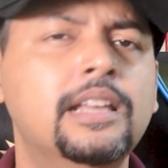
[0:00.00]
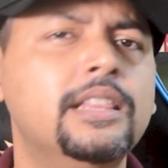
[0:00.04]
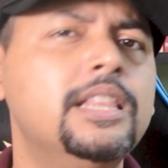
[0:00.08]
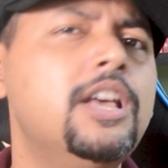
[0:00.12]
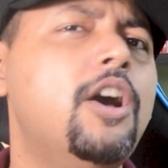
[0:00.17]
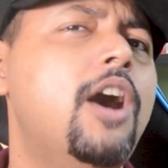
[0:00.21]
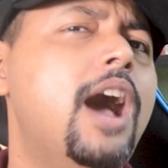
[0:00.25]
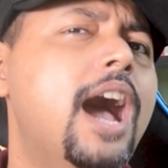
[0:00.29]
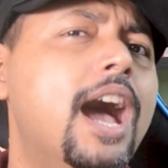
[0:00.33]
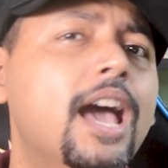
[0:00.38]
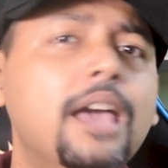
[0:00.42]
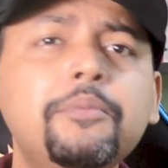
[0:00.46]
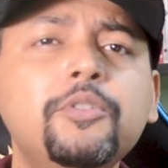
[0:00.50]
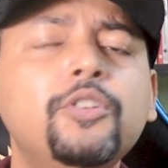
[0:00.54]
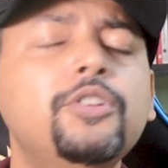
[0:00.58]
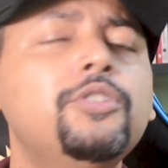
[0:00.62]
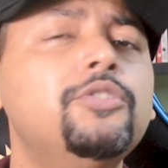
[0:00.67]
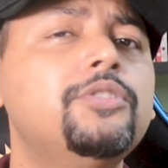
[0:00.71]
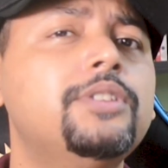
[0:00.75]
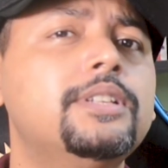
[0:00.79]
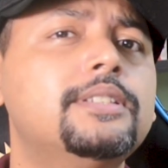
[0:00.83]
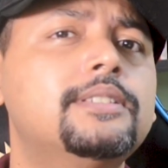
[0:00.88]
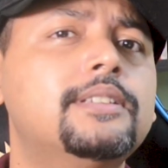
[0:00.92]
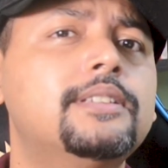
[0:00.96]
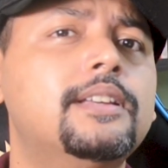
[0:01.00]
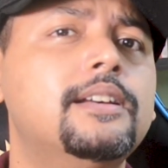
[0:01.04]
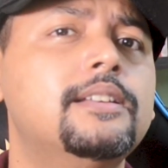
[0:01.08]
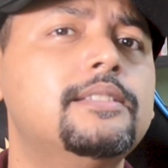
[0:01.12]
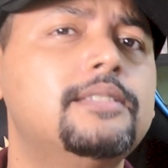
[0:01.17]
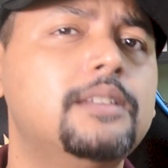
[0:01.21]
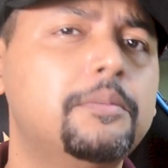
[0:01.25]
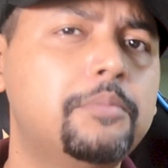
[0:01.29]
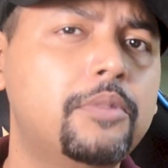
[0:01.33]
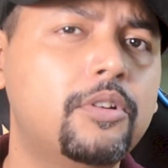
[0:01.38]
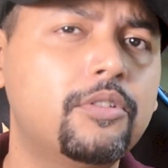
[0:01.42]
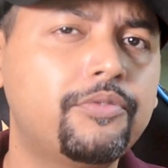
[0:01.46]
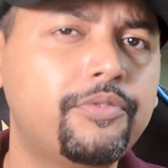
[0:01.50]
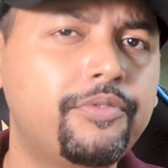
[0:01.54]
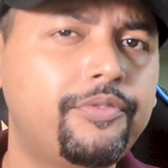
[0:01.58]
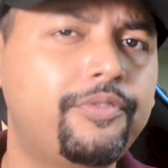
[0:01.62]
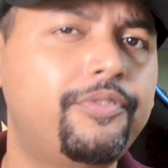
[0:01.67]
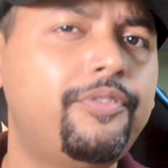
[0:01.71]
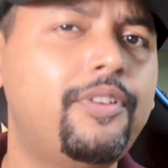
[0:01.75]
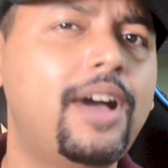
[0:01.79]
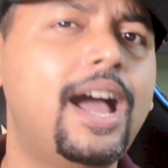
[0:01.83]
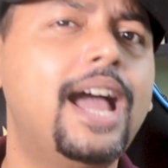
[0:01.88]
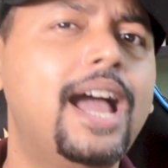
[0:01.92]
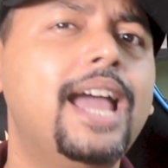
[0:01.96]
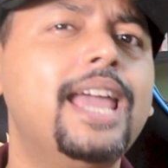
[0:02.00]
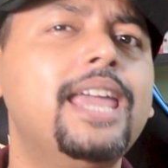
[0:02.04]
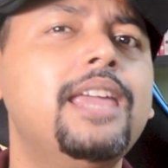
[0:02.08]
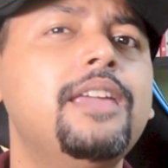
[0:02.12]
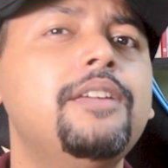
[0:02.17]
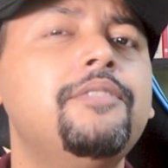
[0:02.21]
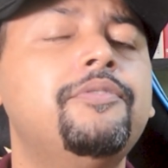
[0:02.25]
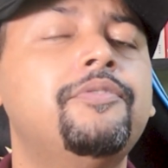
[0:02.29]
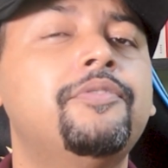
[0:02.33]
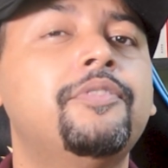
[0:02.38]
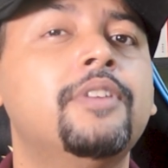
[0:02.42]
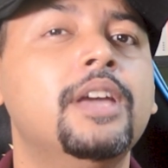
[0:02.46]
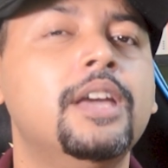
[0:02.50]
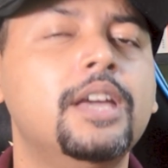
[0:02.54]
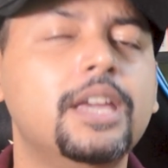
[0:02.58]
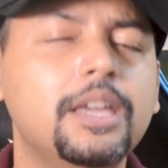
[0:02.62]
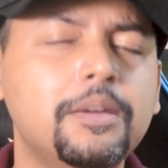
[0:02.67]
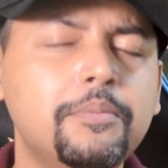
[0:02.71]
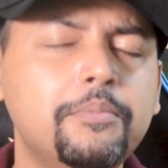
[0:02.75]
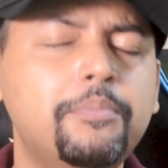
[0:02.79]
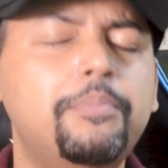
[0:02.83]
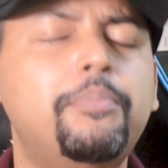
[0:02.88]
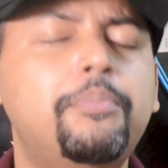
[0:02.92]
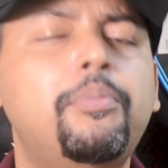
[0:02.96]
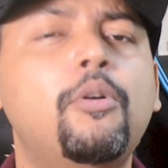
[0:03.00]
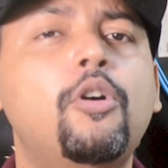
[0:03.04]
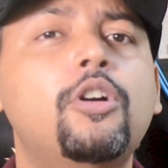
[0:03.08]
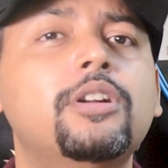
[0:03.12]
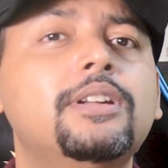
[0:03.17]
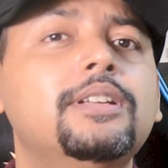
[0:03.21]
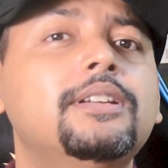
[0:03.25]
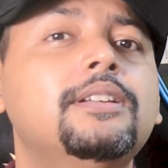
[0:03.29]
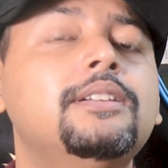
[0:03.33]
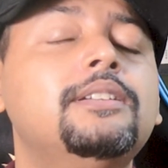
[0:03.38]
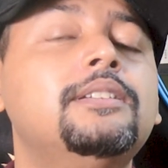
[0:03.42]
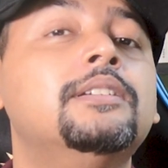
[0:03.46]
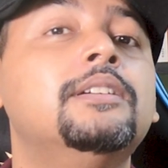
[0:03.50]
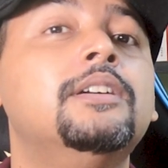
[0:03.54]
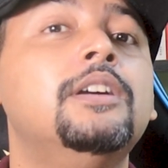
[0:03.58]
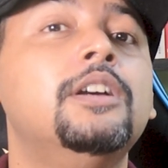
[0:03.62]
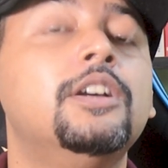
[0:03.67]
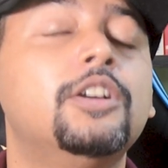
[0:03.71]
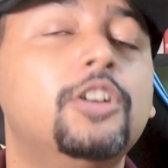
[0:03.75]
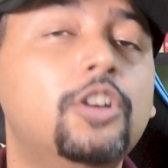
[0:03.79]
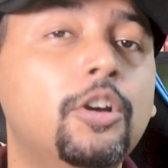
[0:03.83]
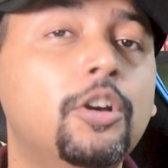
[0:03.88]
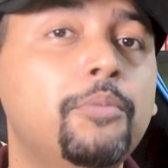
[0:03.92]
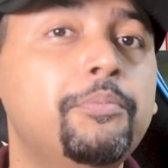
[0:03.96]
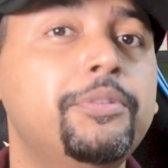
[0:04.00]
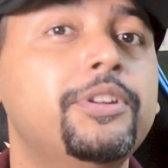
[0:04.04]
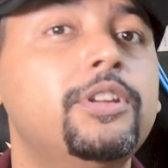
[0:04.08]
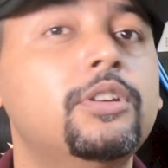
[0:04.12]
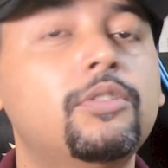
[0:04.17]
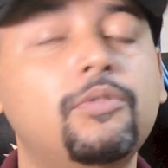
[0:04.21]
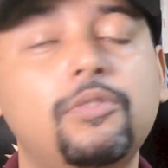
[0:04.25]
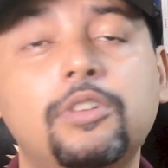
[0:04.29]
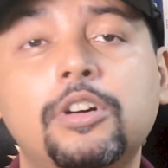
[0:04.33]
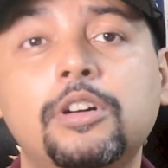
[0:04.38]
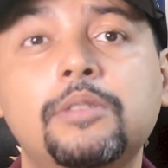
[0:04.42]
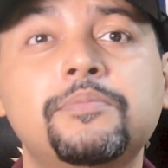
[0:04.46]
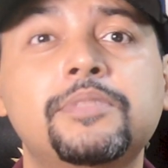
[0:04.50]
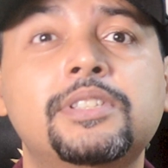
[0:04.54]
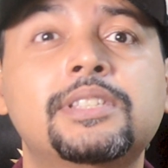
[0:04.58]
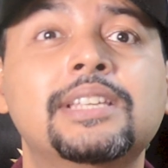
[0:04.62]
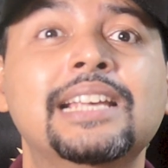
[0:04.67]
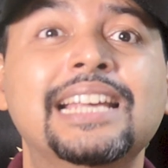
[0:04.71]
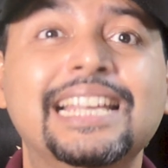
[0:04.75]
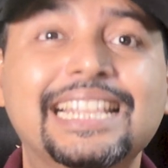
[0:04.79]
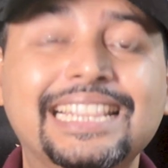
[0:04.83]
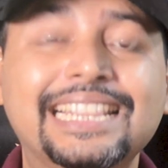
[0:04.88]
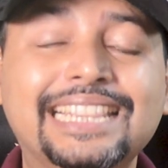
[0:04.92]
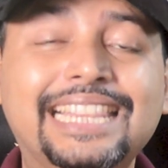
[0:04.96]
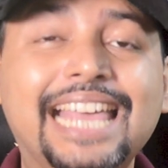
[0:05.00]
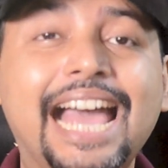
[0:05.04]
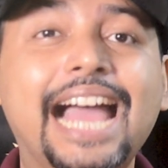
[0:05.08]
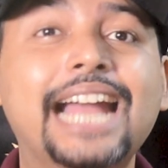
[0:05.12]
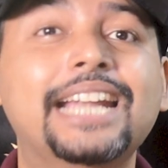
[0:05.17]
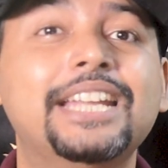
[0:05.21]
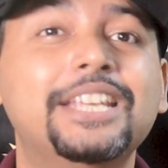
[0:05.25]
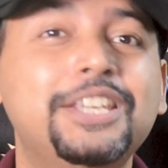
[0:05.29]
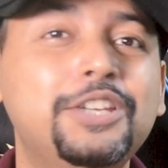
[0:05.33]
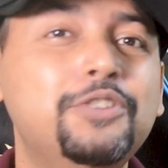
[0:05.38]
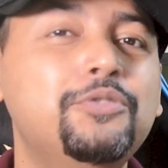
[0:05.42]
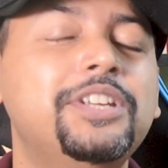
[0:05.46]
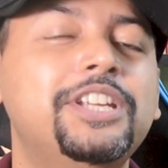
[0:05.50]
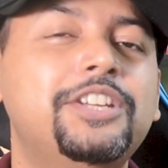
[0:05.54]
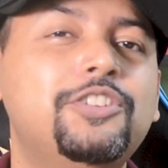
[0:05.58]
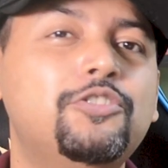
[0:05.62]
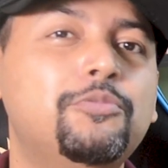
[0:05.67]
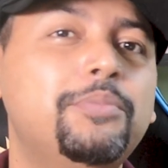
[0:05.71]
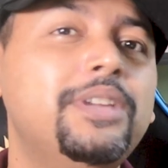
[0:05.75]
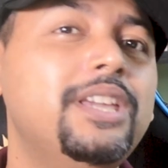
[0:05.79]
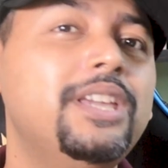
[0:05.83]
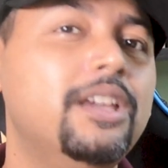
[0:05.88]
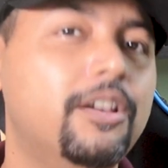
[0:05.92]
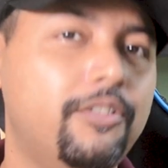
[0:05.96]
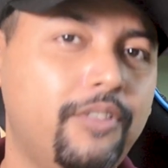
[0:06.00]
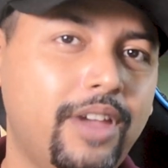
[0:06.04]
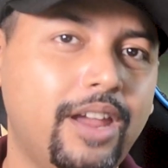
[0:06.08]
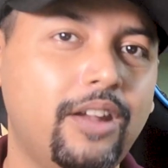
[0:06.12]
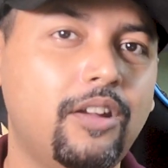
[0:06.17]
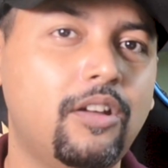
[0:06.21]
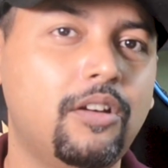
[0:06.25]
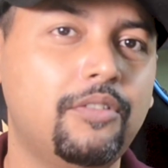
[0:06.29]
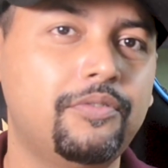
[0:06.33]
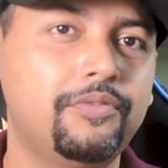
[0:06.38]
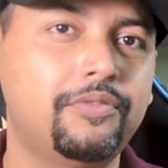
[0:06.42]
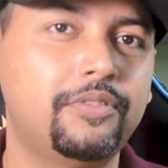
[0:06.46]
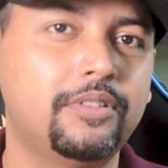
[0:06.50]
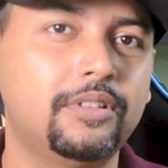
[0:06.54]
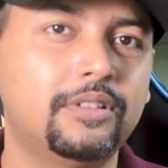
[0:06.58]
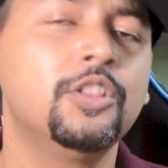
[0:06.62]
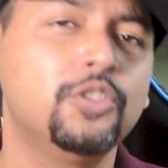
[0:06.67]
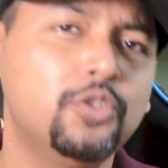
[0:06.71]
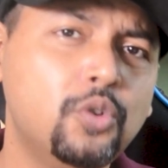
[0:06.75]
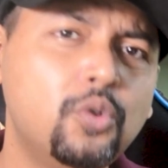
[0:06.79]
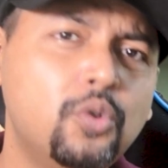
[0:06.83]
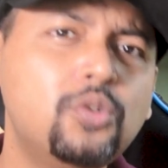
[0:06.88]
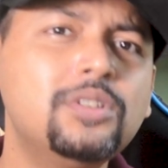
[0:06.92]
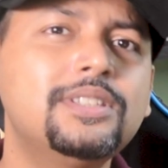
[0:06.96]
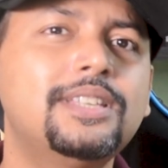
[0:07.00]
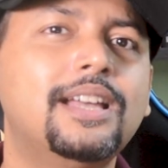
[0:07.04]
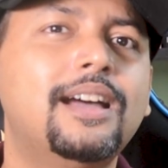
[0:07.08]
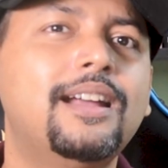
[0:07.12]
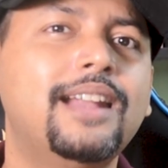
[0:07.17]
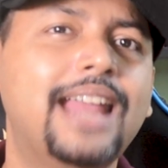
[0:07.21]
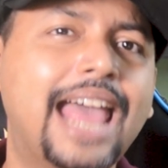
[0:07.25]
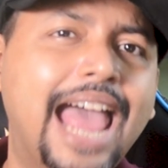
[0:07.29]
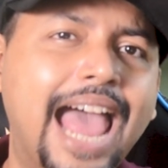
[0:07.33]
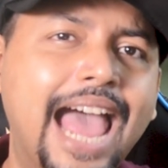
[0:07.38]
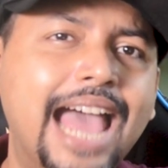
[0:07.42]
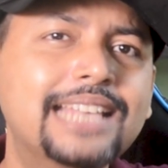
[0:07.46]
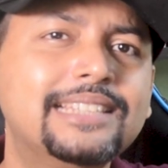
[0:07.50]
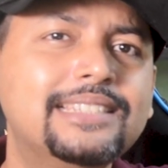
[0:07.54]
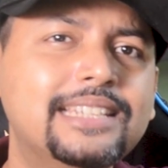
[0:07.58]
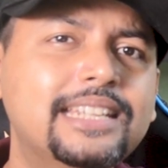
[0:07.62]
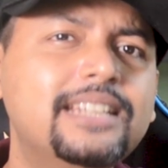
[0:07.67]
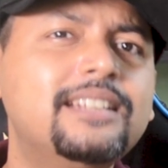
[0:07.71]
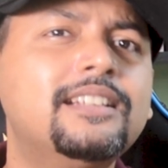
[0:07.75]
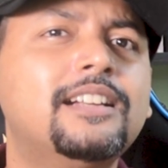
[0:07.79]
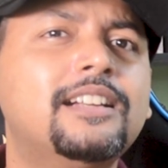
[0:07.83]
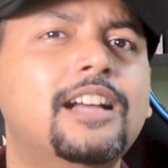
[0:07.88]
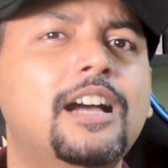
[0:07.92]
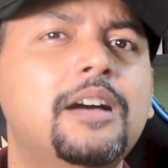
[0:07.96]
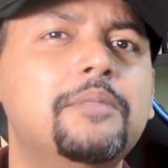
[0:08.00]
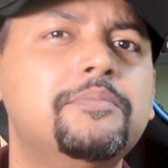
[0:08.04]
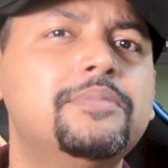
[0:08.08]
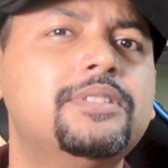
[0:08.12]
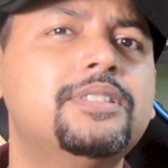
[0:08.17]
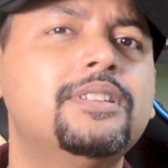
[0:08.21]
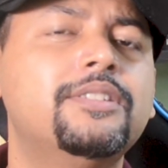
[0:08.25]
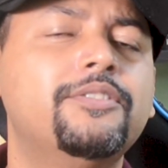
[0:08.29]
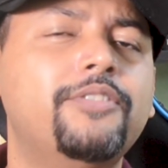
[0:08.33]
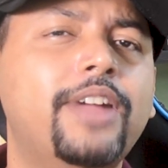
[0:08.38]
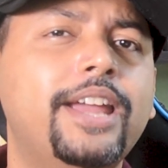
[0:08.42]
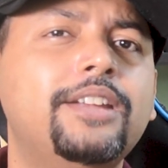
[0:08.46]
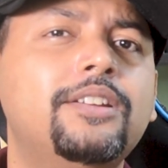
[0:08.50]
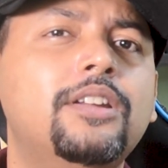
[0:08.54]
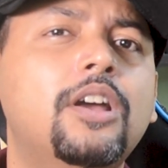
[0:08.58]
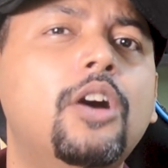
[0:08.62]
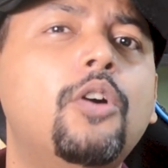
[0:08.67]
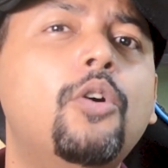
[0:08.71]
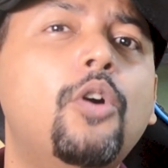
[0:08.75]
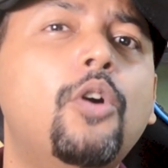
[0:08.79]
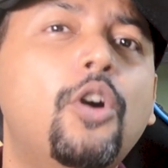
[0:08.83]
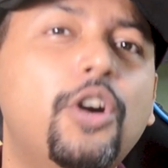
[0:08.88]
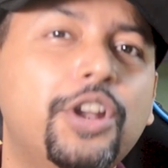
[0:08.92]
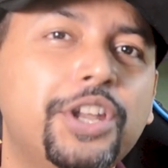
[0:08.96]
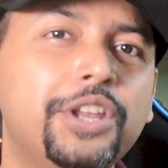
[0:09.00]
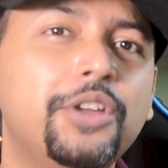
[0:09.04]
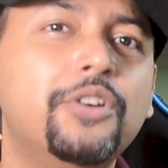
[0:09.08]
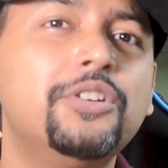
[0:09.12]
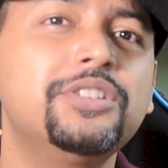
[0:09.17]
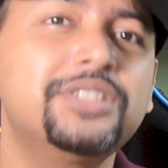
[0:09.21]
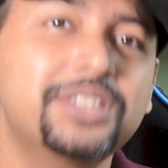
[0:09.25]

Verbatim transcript: Now I'm going to discuss about five important computer worms that you need to be aware of. Those are as it comes right now on your